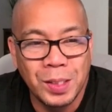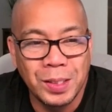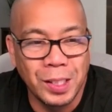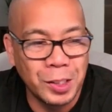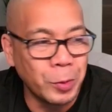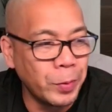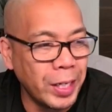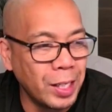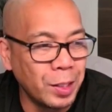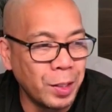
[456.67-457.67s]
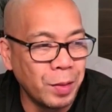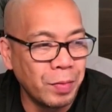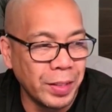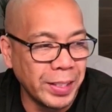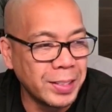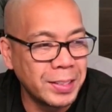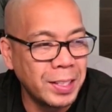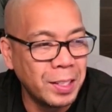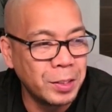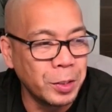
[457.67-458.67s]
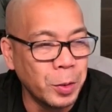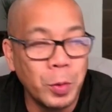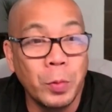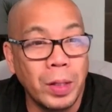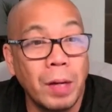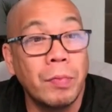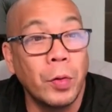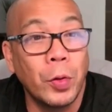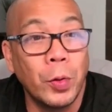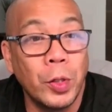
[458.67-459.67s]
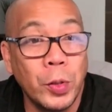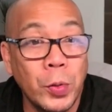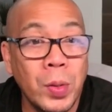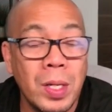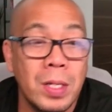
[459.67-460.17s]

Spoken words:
That's the reality of things. So without further ado,